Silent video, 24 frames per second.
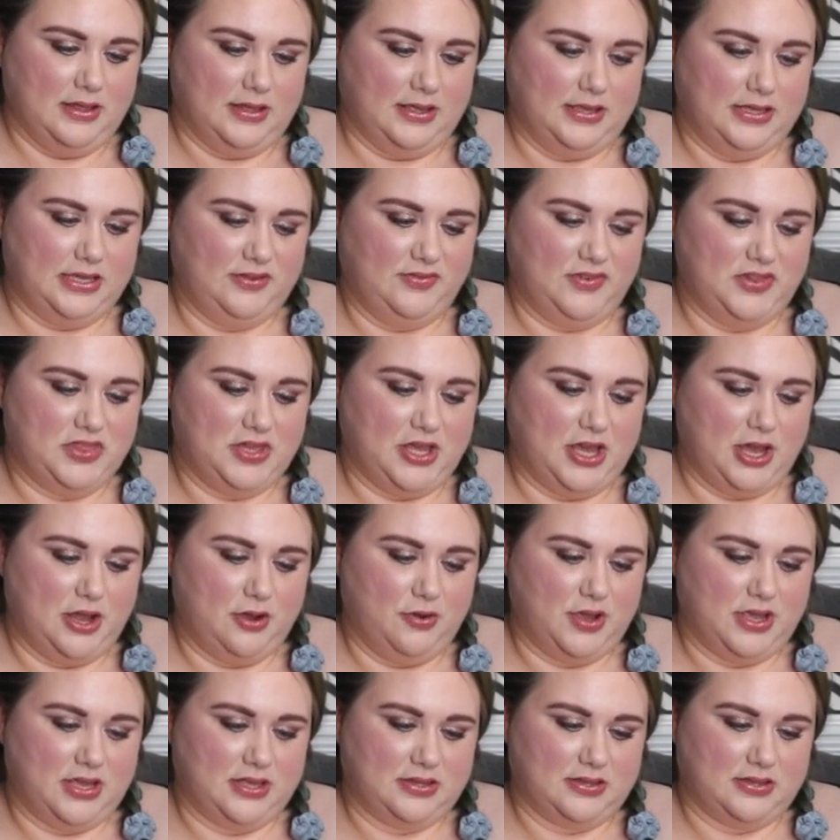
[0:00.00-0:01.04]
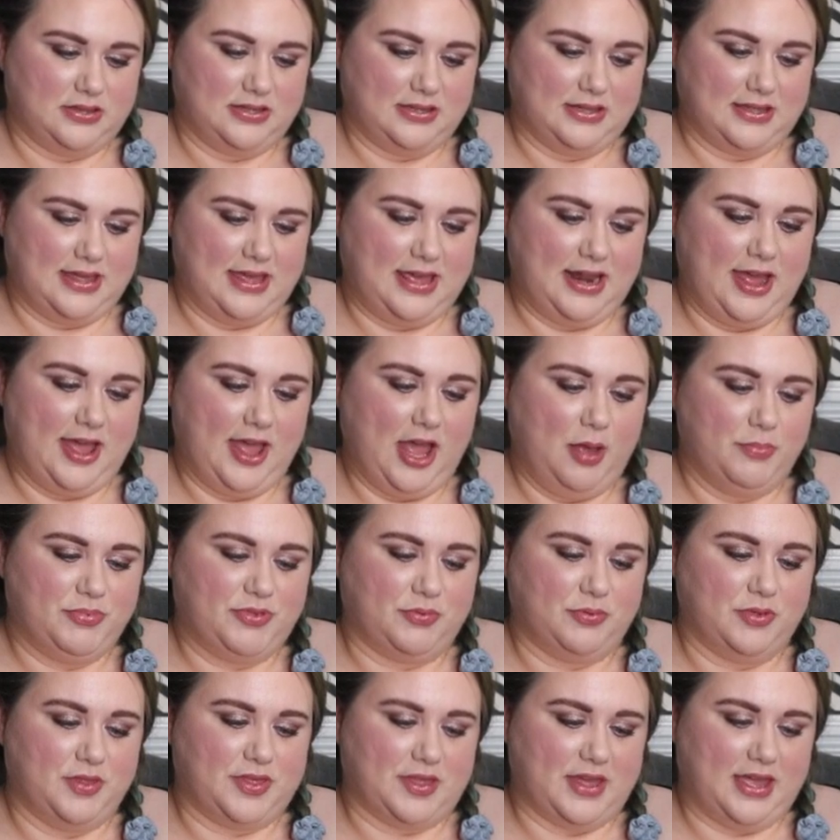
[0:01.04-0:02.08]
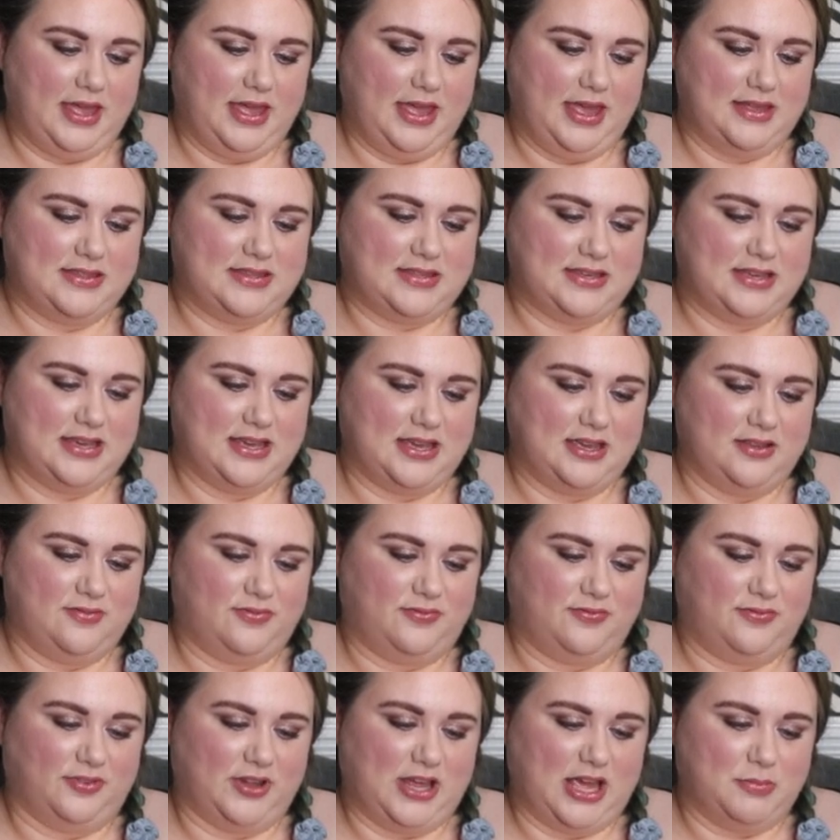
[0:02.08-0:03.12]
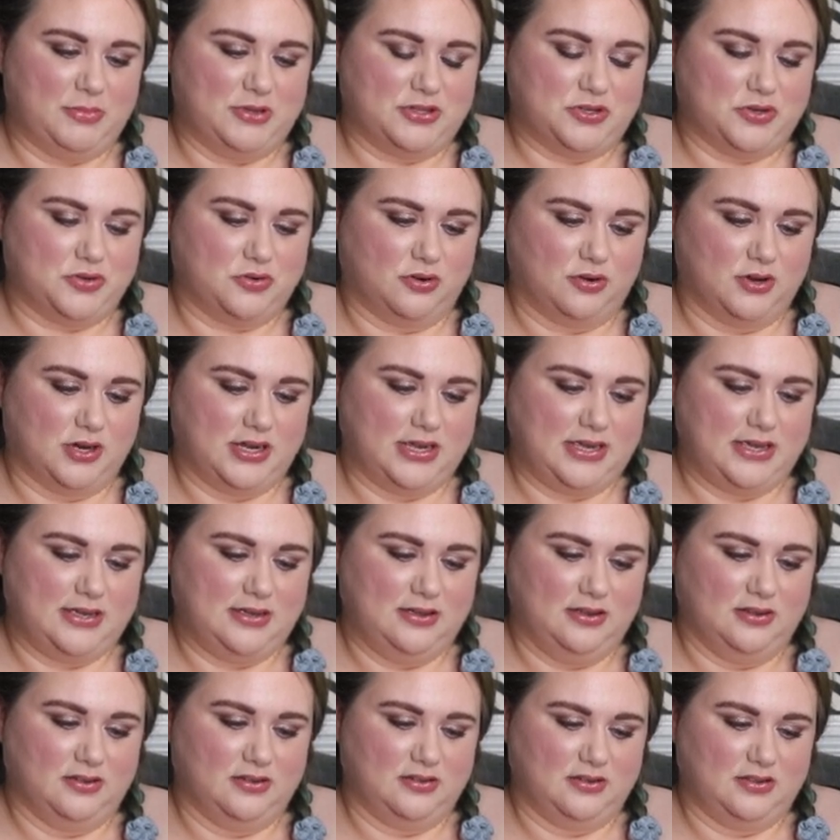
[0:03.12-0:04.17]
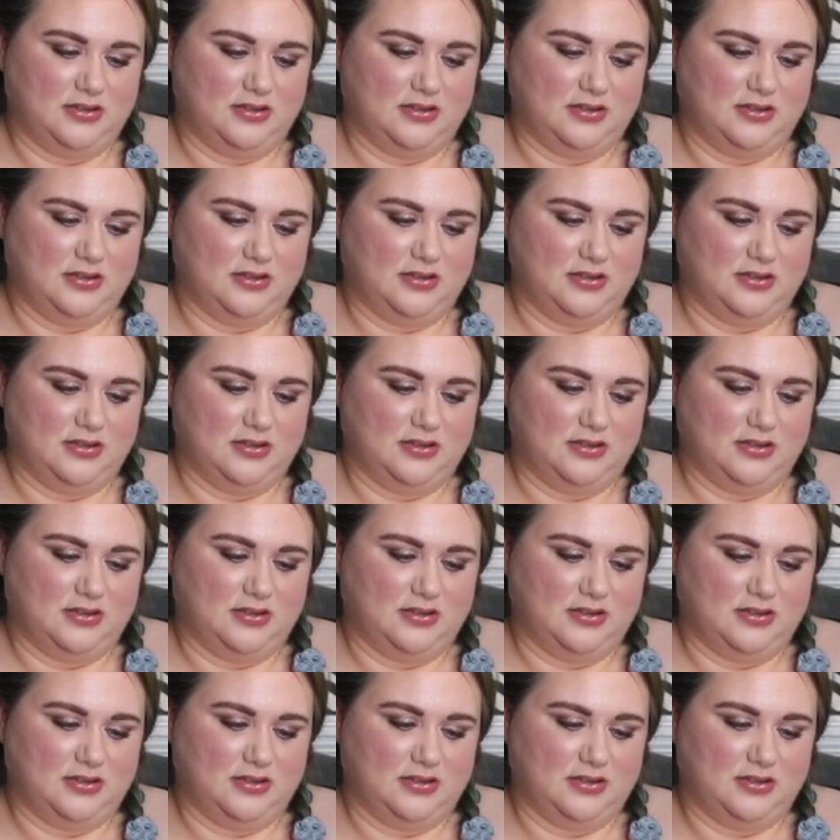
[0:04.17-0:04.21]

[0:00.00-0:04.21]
And even though it helps with anti-inflammatory